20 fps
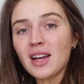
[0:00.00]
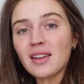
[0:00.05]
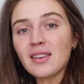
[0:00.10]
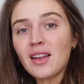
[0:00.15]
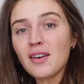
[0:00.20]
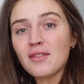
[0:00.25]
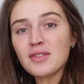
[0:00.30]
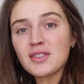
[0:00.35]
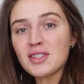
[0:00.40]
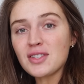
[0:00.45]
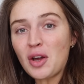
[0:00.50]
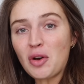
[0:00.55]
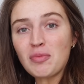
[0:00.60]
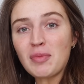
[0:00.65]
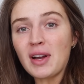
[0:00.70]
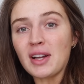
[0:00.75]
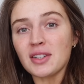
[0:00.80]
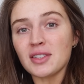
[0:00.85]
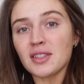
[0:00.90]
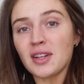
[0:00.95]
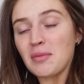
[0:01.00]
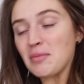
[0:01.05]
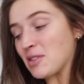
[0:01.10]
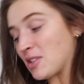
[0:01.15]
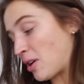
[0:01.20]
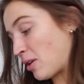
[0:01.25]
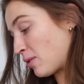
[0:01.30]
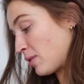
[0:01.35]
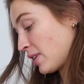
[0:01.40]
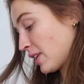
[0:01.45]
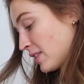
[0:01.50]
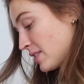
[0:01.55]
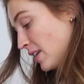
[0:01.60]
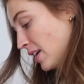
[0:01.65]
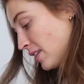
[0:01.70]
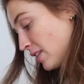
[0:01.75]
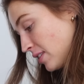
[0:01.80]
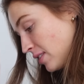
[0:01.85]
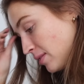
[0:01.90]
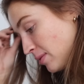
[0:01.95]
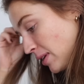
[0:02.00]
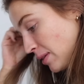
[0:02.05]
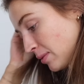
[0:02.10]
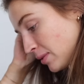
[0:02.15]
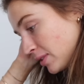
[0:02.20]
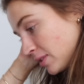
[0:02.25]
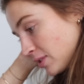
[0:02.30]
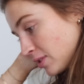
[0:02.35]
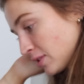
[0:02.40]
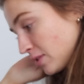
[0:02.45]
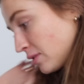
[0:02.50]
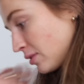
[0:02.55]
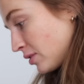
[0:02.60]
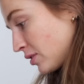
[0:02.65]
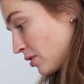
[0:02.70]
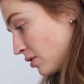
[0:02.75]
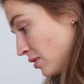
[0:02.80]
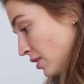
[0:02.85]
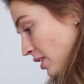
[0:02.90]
I love so much. I'm so excited to be able to do